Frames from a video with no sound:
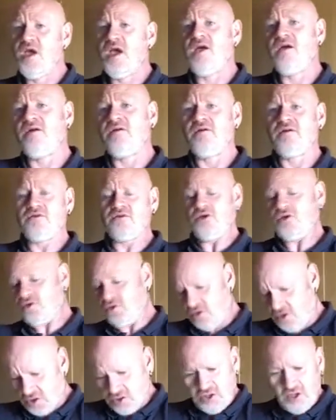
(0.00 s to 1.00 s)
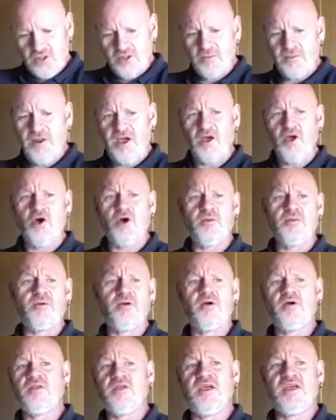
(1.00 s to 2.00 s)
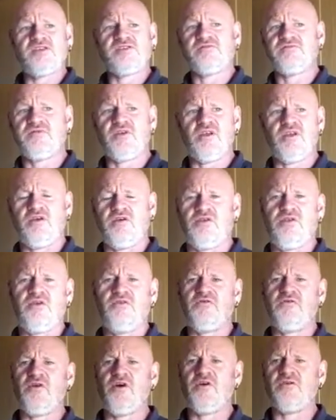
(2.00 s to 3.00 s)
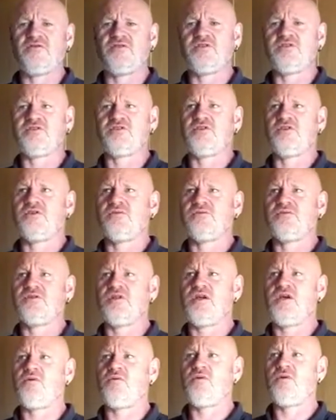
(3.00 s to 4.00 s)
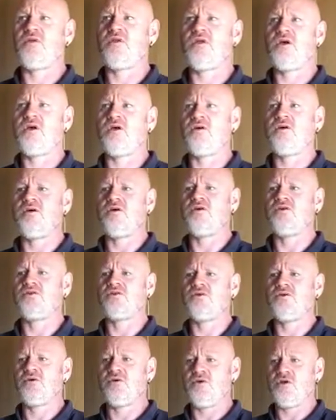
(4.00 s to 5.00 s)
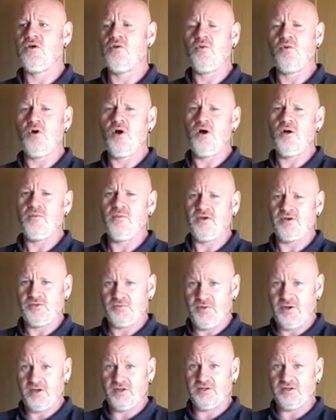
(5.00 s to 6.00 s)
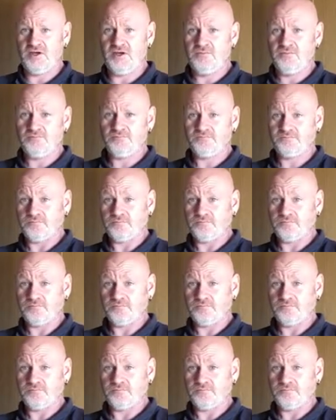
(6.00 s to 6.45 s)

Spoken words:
yeah, I've done the black IPA on there because I've done it I think 5-6 times now, and so I know what I'm expecting.